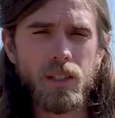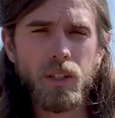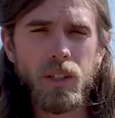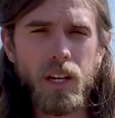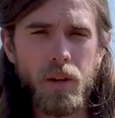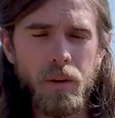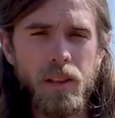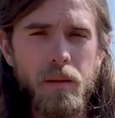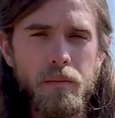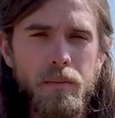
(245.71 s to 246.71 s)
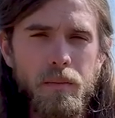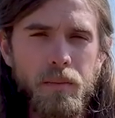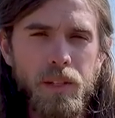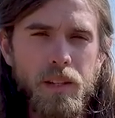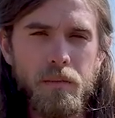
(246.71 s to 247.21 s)
goal here with the
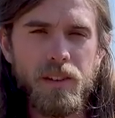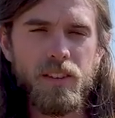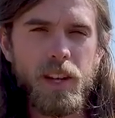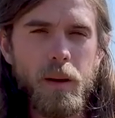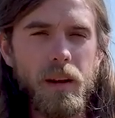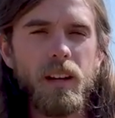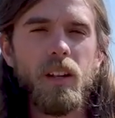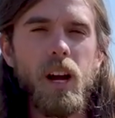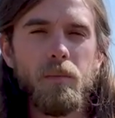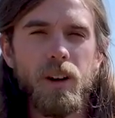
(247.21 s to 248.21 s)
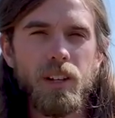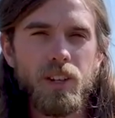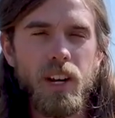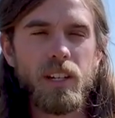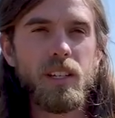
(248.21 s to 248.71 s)
with the Beaver Dam Analog
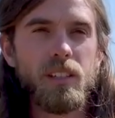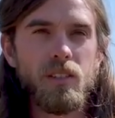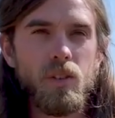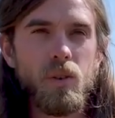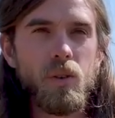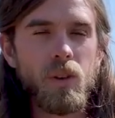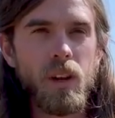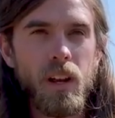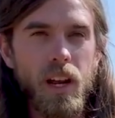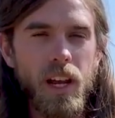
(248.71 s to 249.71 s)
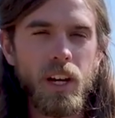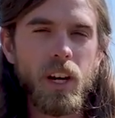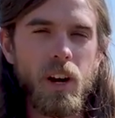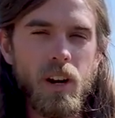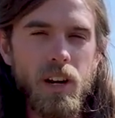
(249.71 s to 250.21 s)
Project is to
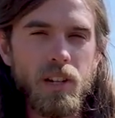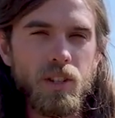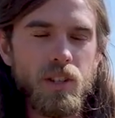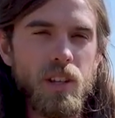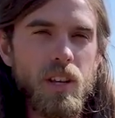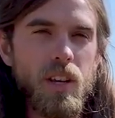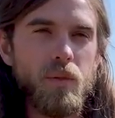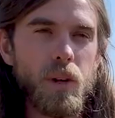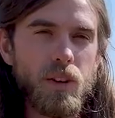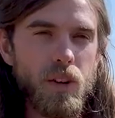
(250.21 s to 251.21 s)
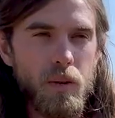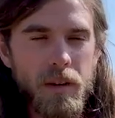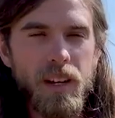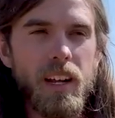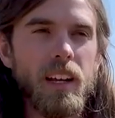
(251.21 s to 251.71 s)
encourage the
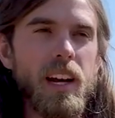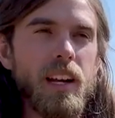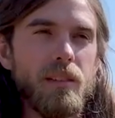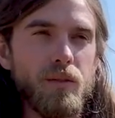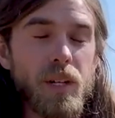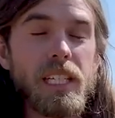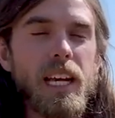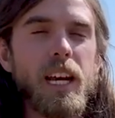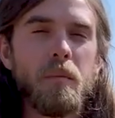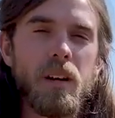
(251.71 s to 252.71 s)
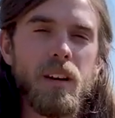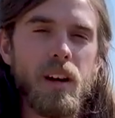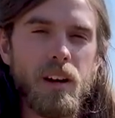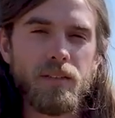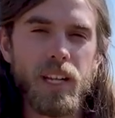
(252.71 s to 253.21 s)
recruitment and kind of retainment
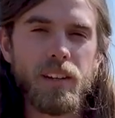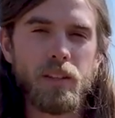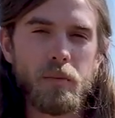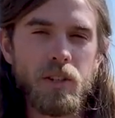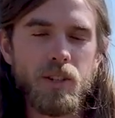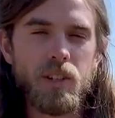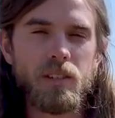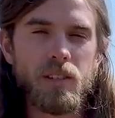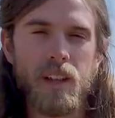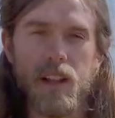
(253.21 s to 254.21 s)
of native species